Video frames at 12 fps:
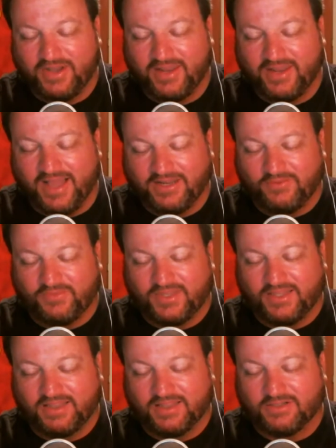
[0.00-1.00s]
I don't
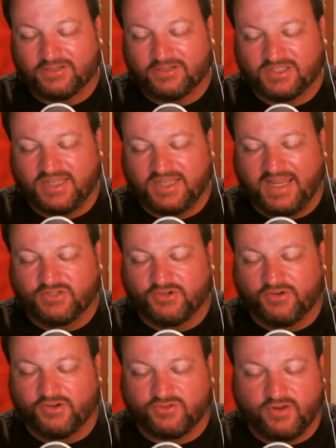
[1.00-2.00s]
think there's much danger
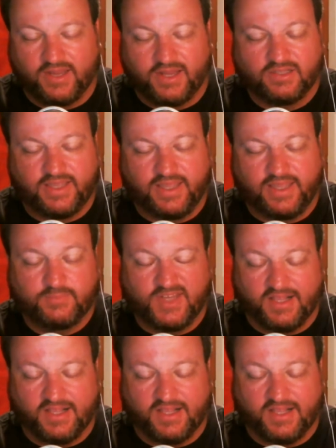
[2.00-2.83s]
in trying to keep Jacqueline